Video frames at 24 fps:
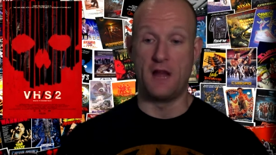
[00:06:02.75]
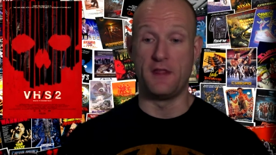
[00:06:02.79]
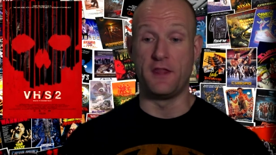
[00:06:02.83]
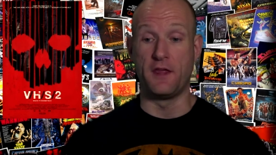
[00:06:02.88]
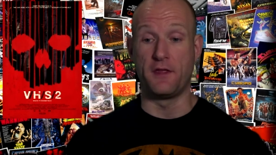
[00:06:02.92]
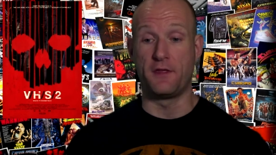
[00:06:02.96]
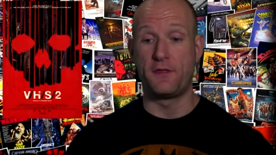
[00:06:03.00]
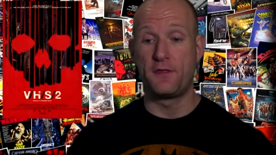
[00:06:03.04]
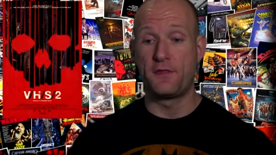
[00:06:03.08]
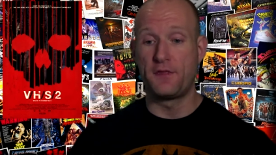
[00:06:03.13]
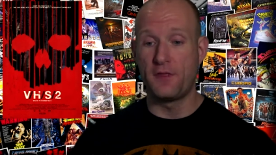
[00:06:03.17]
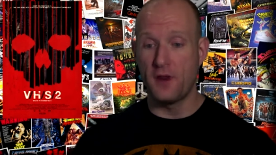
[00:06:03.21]

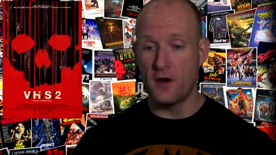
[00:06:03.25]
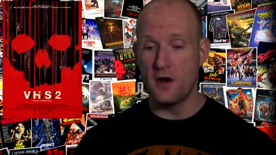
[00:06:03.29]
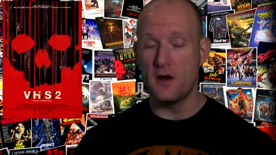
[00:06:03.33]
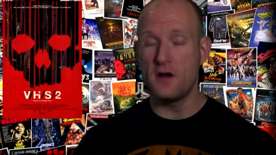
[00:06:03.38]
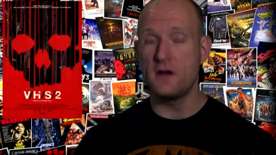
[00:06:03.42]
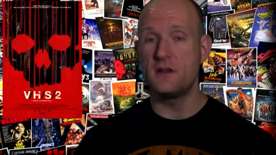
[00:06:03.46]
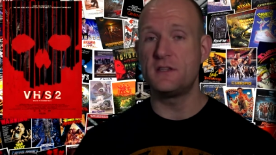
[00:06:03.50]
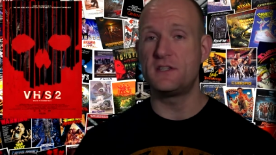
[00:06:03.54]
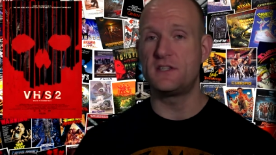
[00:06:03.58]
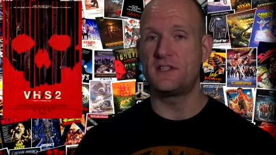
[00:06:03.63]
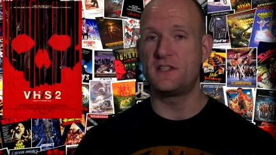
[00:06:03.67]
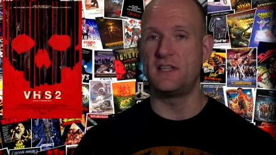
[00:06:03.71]
The
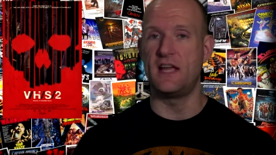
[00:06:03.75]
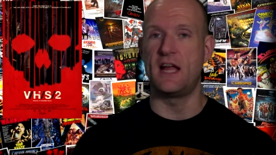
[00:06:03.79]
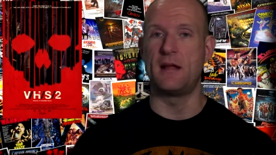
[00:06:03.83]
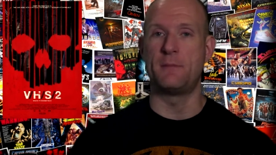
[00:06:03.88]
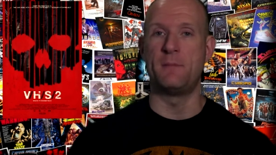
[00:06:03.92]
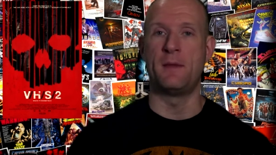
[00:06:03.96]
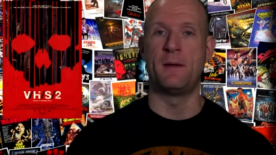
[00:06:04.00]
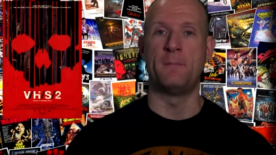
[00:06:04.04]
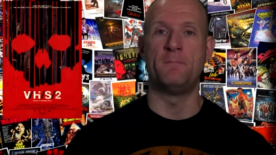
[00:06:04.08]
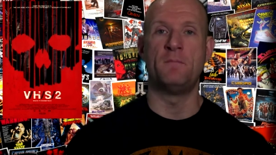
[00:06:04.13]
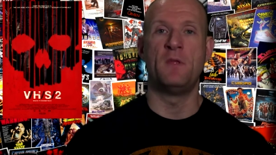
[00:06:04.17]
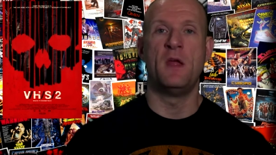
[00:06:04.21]
third
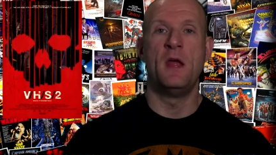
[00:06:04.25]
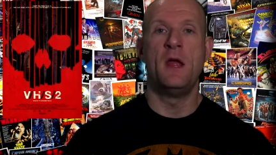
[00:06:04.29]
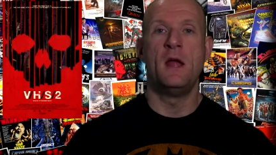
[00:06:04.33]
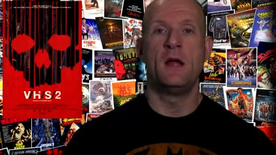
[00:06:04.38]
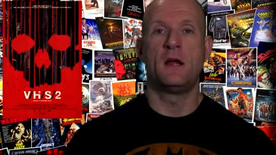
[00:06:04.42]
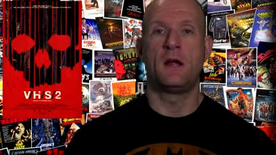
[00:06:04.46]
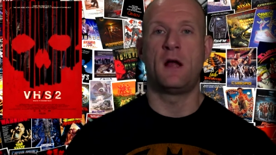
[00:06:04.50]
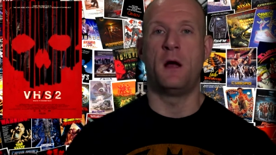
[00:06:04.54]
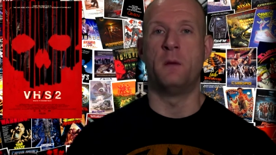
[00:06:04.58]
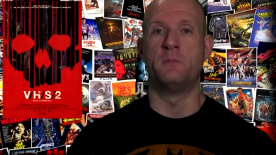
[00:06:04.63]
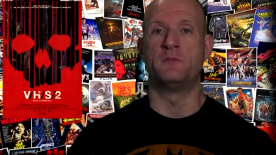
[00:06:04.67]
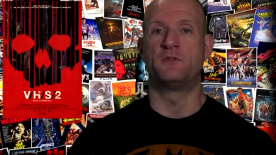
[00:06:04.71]
segment
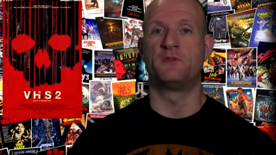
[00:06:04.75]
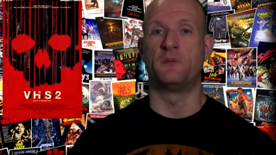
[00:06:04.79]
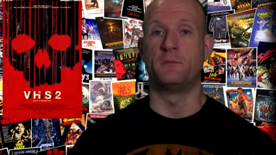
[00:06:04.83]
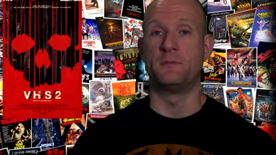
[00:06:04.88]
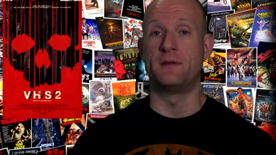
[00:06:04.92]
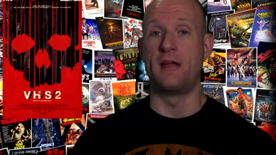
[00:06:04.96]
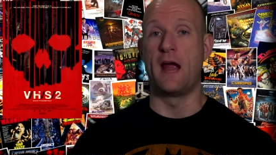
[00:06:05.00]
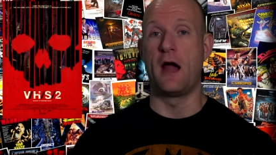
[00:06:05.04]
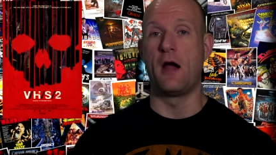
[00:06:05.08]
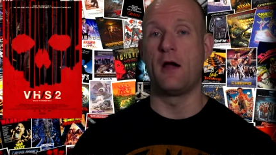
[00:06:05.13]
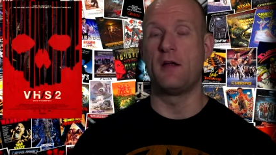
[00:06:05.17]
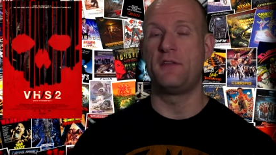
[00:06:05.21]
comes from
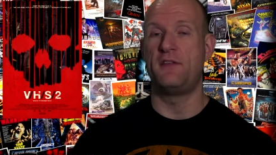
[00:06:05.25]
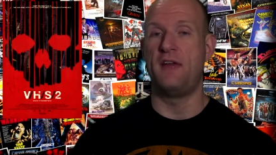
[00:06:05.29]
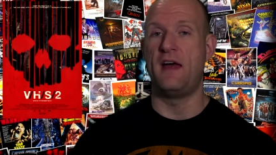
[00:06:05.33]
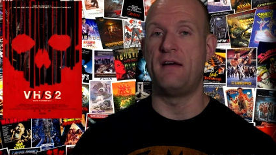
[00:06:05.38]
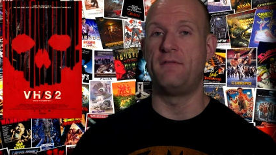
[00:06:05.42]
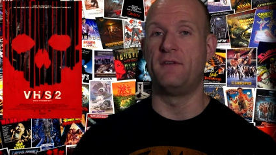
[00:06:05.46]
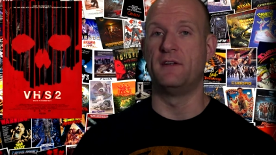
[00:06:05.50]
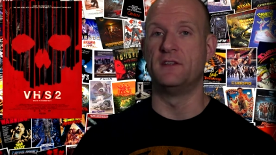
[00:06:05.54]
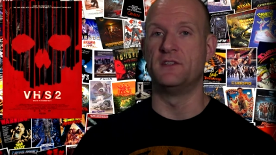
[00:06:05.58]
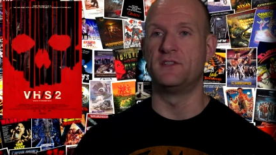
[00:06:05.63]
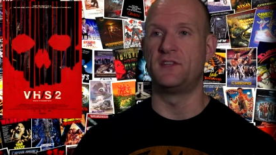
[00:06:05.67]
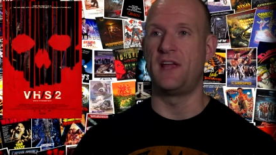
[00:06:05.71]
Gareth
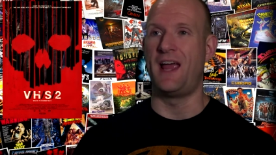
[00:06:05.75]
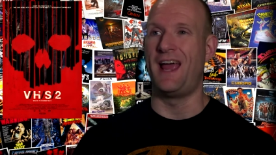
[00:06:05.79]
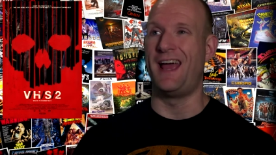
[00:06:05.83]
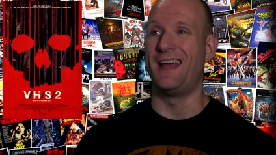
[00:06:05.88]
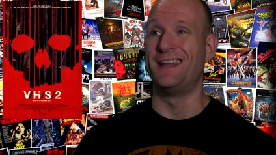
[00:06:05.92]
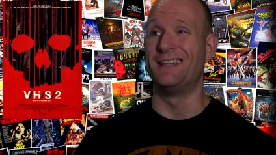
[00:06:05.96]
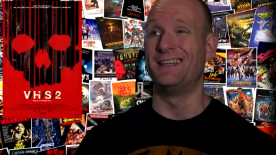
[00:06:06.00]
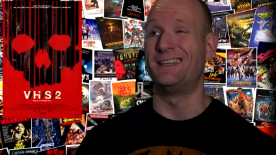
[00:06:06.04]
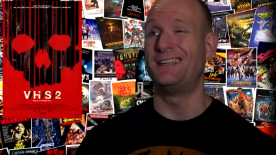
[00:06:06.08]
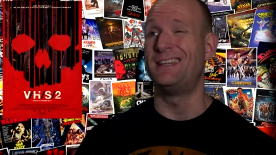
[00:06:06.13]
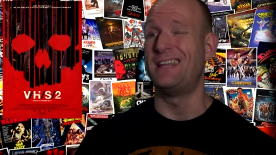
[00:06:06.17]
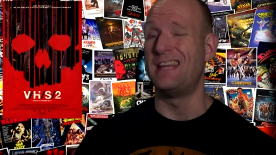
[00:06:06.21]
Evans
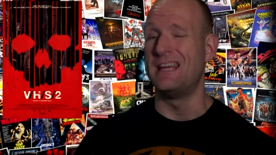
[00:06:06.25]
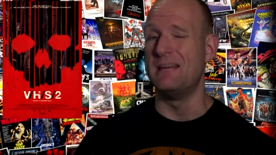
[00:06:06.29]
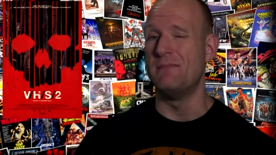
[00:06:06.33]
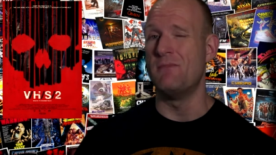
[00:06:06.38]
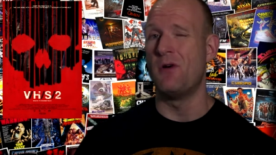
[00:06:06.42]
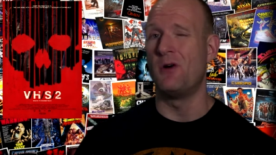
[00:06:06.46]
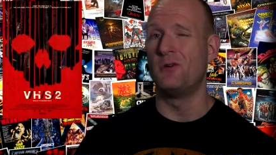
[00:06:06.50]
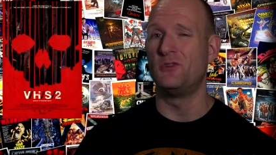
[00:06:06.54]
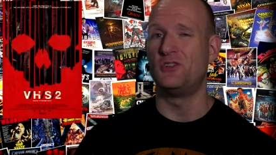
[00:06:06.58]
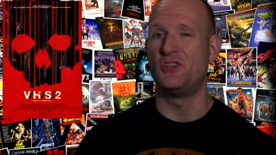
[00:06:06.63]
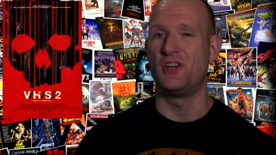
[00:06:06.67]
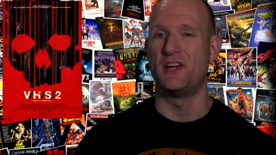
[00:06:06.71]
and
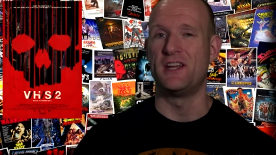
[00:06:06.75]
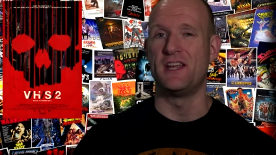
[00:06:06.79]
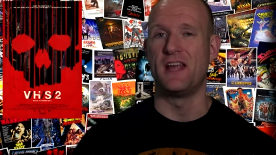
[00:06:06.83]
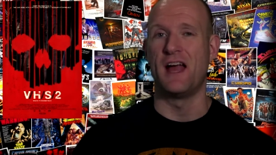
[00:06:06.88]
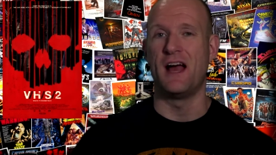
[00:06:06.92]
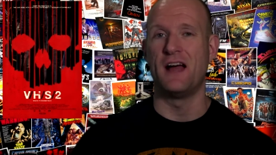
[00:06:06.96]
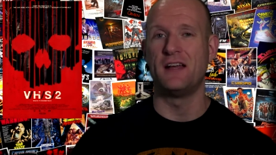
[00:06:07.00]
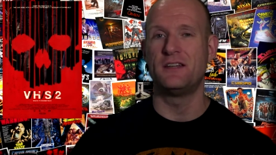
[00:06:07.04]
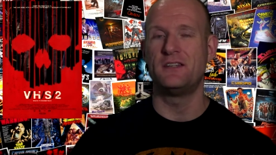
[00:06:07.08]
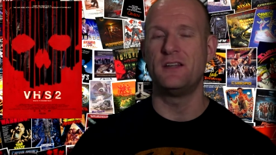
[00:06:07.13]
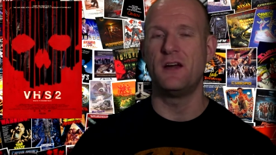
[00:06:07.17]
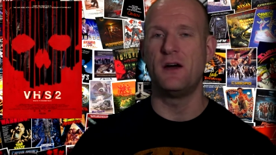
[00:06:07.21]
Timo
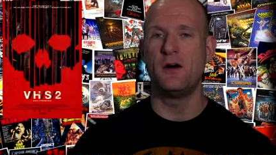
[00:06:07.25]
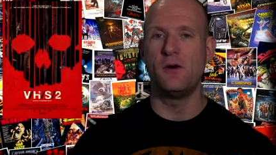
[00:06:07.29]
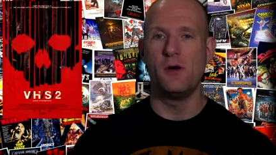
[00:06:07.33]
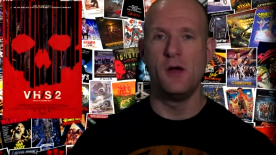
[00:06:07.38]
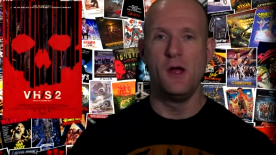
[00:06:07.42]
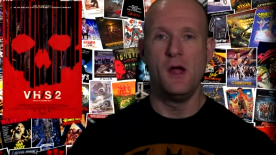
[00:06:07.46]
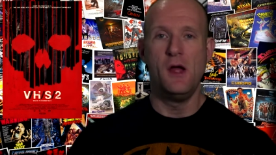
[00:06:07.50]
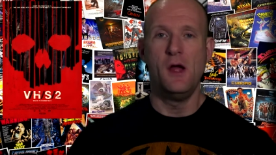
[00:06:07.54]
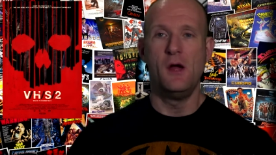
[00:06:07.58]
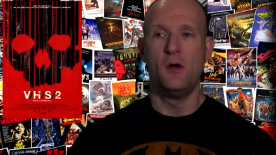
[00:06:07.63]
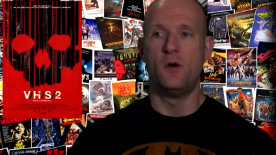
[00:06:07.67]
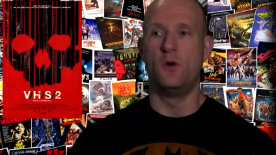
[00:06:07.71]
Tjahjanto,
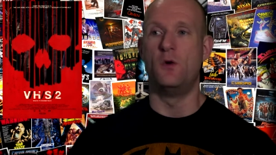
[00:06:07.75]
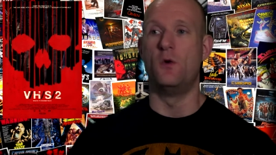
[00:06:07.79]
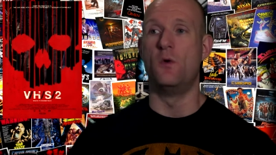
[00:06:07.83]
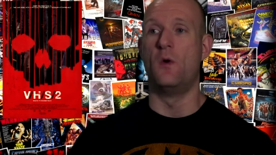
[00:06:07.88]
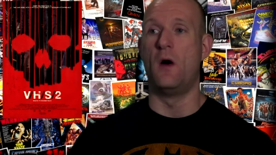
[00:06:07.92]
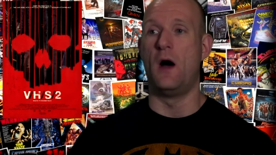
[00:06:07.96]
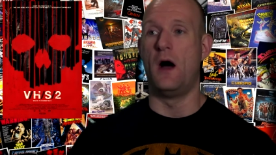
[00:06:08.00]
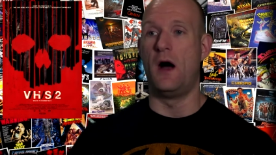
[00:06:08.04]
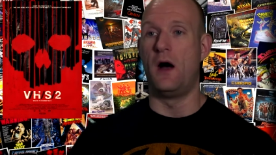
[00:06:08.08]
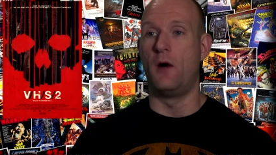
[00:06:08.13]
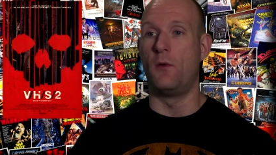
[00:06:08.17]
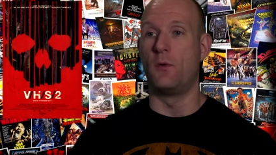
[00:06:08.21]
who
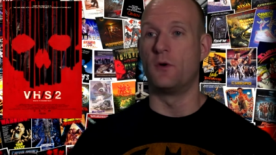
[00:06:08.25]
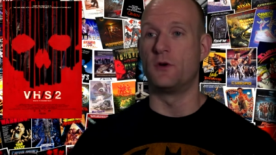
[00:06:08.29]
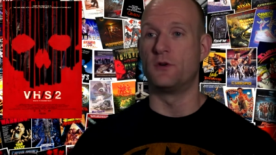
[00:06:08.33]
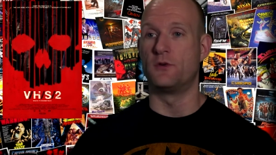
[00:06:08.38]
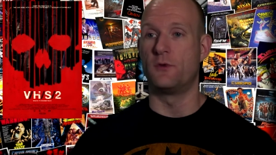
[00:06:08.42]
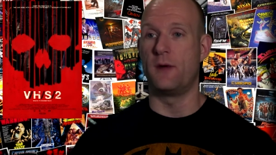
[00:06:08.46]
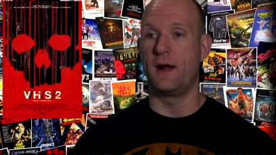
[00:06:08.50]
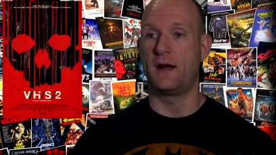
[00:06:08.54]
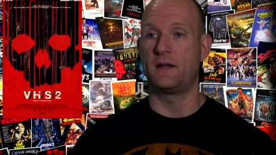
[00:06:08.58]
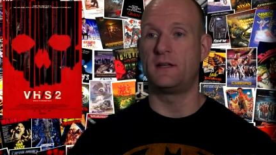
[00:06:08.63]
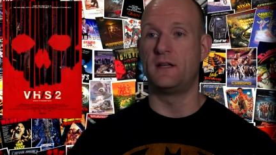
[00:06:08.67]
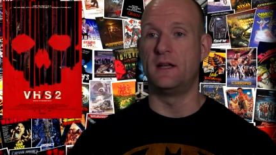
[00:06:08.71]
were
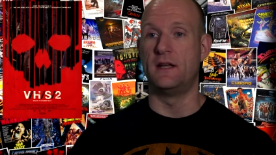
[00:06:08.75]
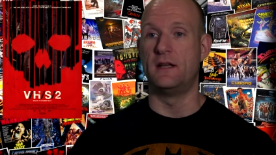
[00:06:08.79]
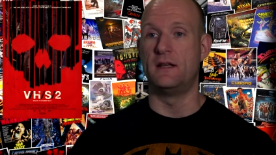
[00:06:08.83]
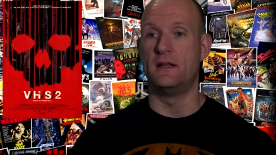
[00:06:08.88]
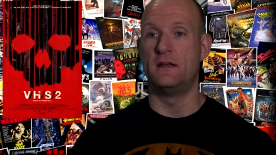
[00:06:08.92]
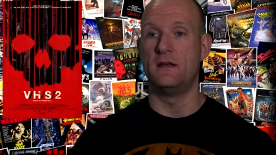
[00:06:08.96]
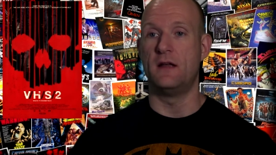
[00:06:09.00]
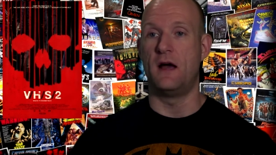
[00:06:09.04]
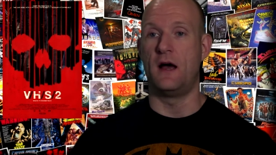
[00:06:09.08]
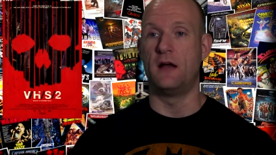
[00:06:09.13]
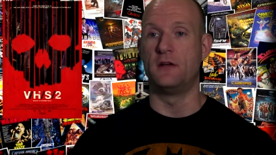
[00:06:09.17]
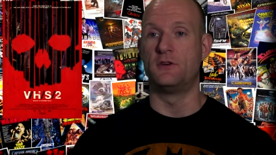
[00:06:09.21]

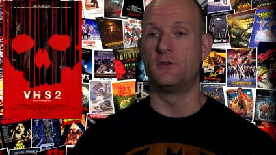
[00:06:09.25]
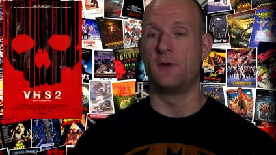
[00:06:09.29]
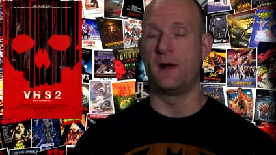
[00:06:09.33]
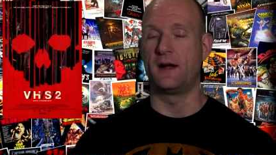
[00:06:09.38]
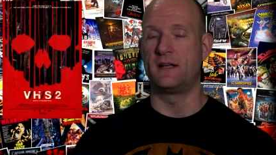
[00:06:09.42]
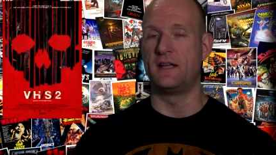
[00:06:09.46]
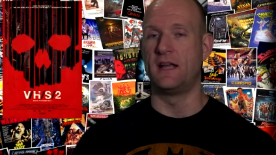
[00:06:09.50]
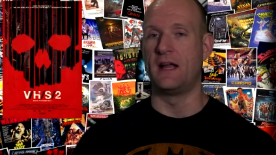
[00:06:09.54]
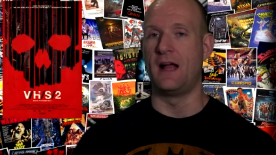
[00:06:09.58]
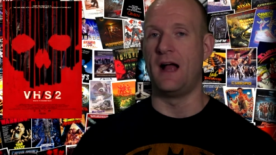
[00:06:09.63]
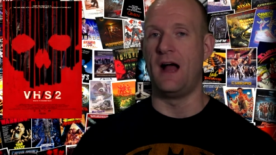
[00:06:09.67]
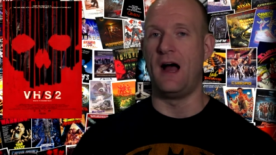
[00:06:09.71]

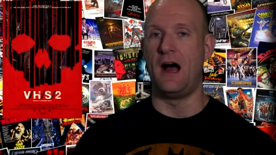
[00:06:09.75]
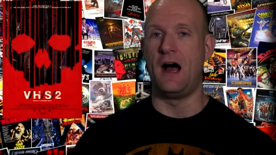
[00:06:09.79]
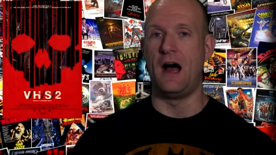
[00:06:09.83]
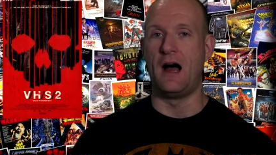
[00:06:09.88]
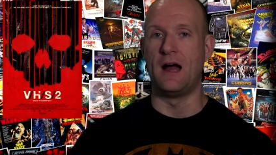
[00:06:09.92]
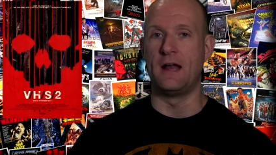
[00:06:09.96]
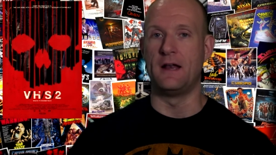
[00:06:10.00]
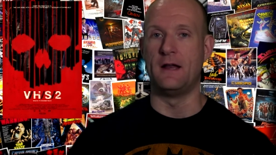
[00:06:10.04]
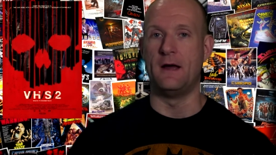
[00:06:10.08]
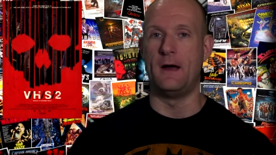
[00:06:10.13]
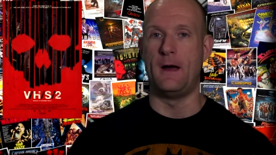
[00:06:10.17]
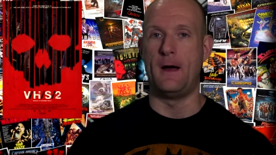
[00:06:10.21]
directing
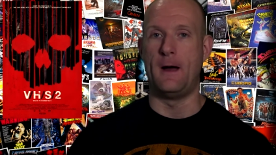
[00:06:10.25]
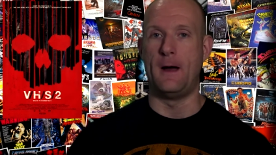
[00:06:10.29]
on